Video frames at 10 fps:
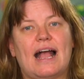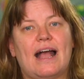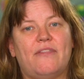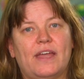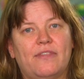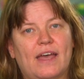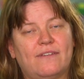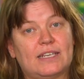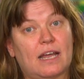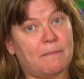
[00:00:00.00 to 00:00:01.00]
And then
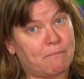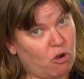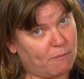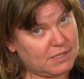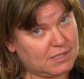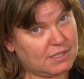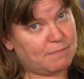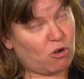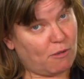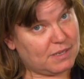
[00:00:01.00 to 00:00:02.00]
they've done promise,
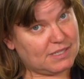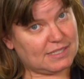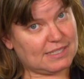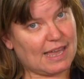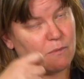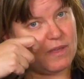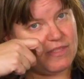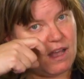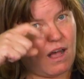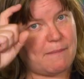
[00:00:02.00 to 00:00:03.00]
promise. And with
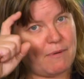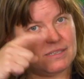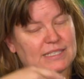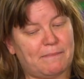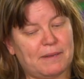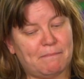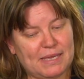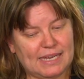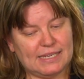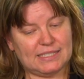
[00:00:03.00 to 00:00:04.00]
the eyebrows up, it
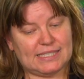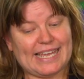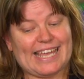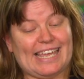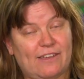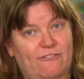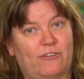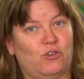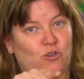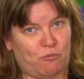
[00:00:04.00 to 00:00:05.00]
means
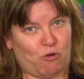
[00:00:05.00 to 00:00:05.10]
if you